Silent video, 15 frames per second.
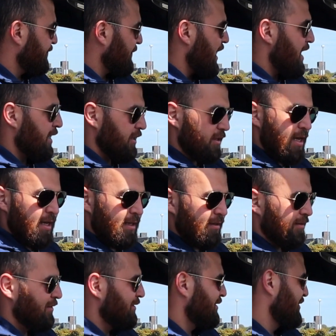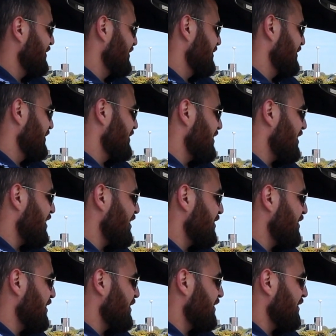out of 10. I
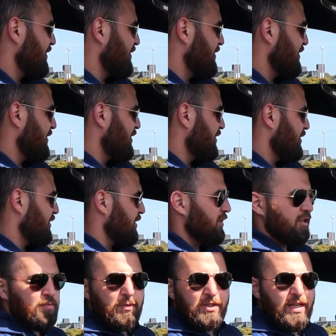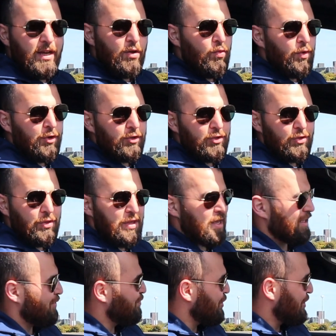think they just missed out on one or two
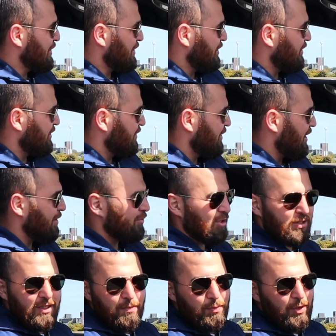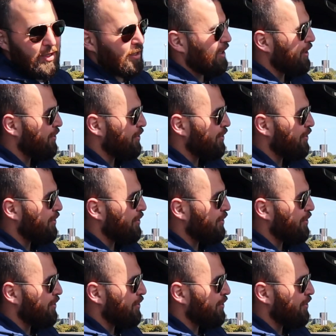things, but I'm just nitpicking. I